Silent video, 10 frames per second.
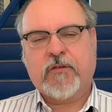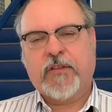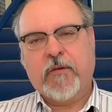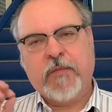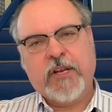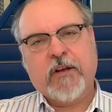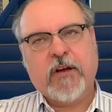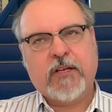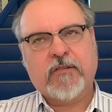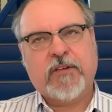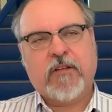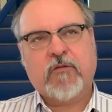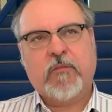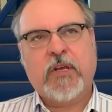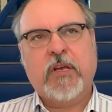So the immediate cause of death
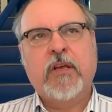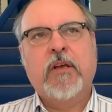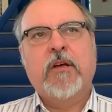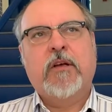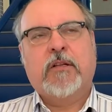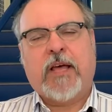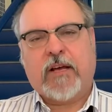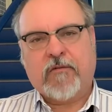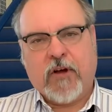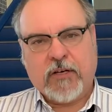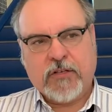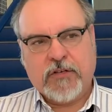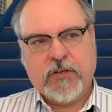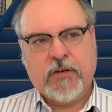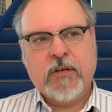would be lack of
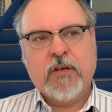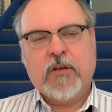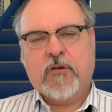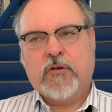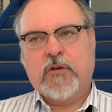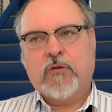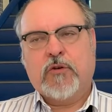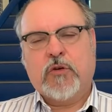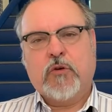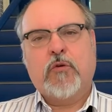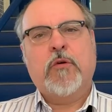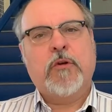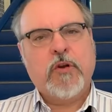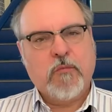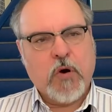oxygen due to
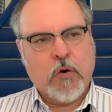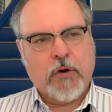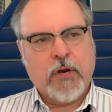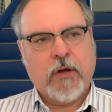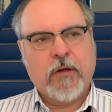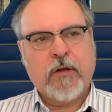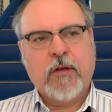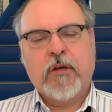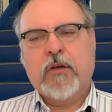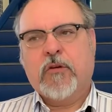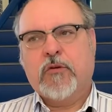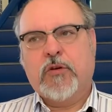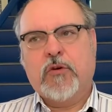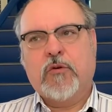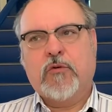pneumonia,
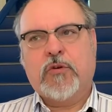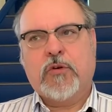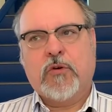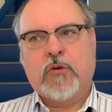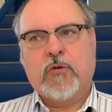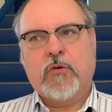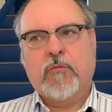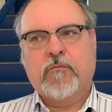due to